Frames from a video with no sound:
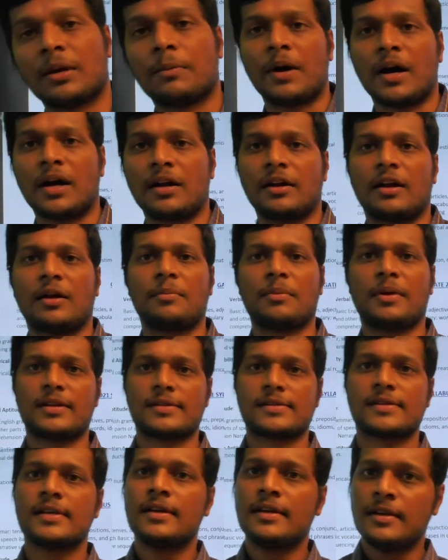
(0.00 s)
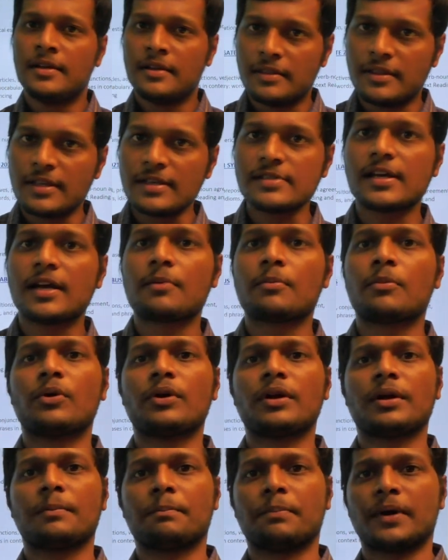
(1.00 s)
polynomials. These are more
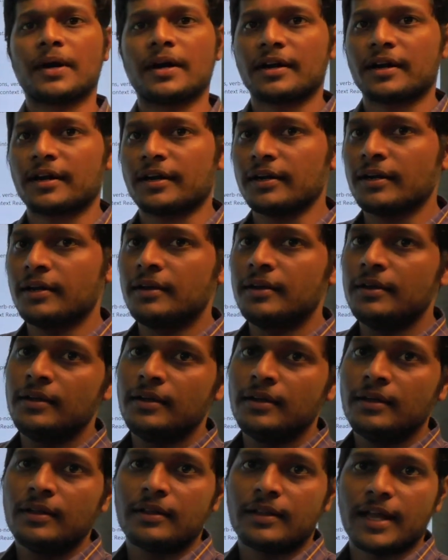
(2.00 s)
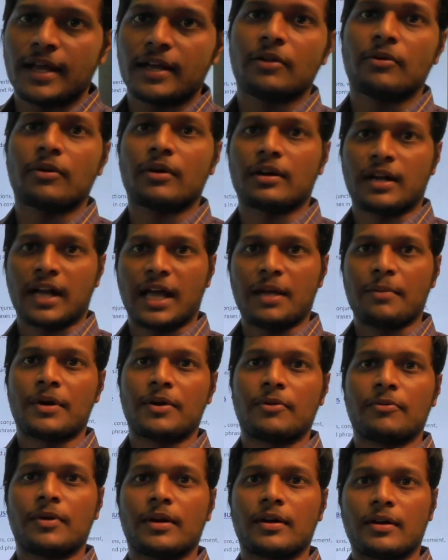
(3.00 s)
important than your time
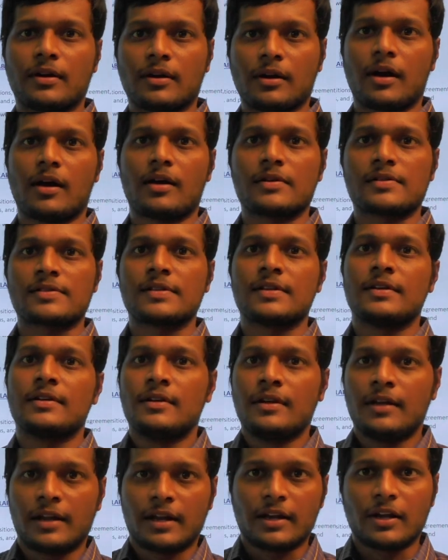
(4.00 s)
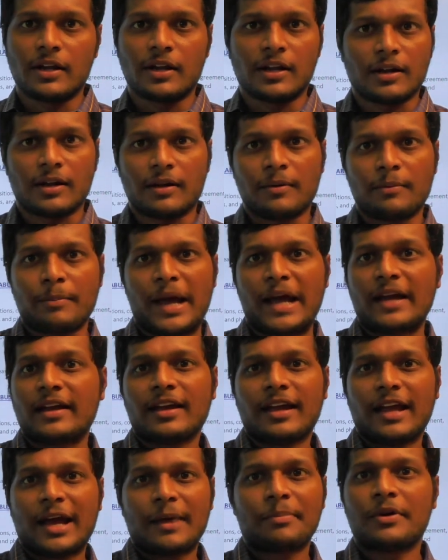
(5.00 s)
and work clocks, regular uh,
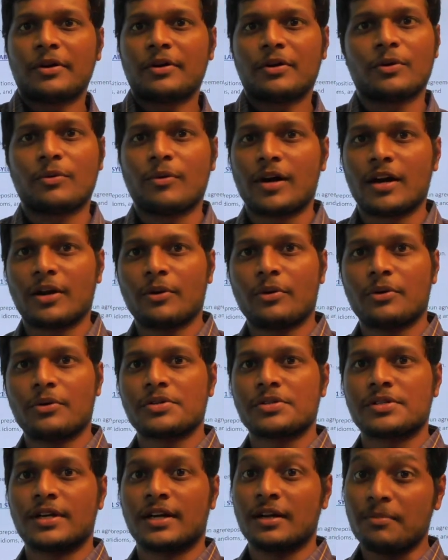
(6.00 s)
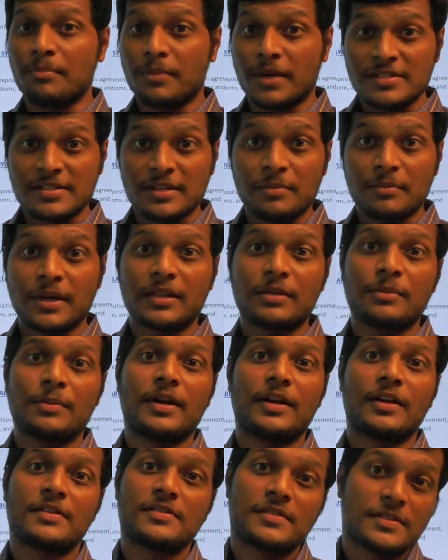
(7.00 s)
banking aptitude whatever you study basic
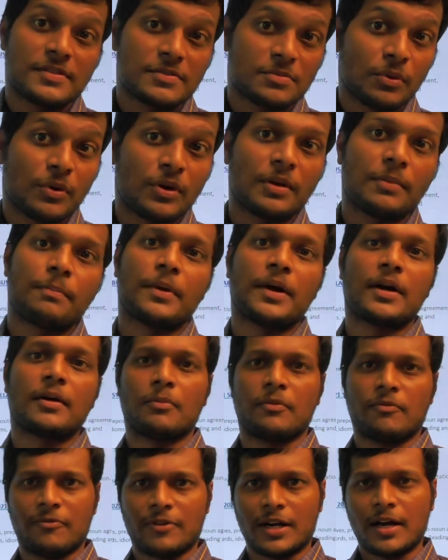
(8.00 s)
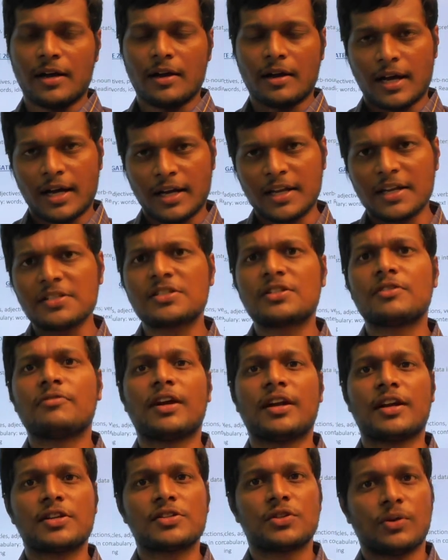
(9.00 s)
mathematics is more important one highest
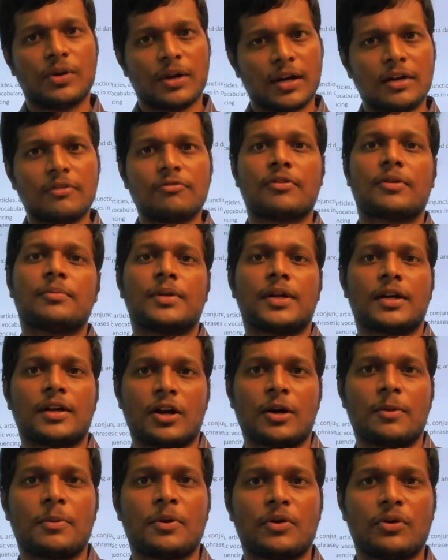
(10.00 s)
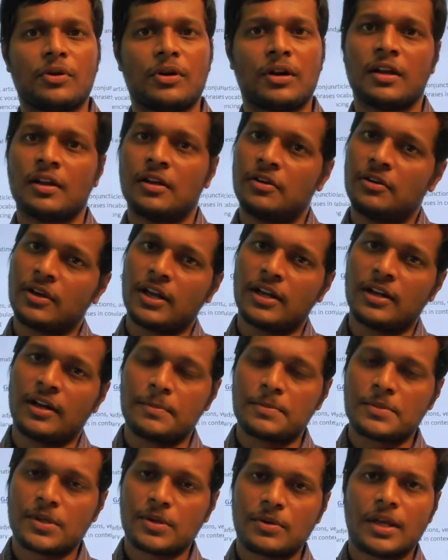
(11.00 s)
weightage you will get from that topic only you can
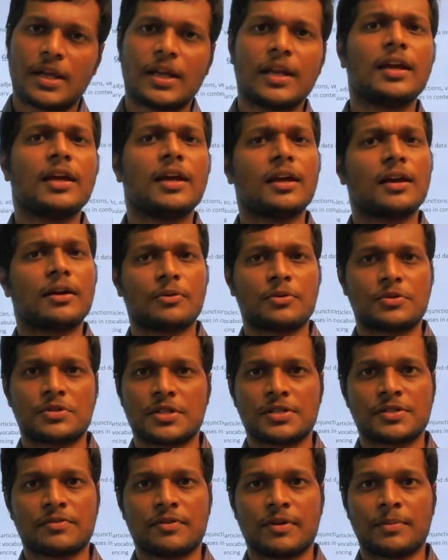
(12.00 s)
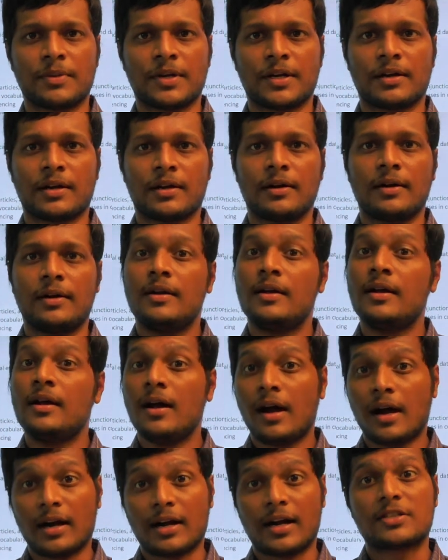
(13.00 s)
observe any year questions from that uh,
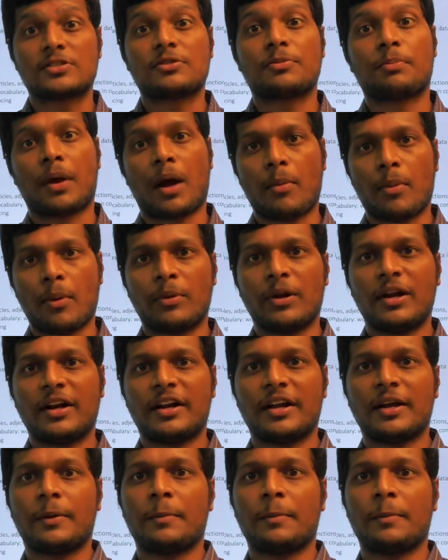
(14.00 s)
and also probability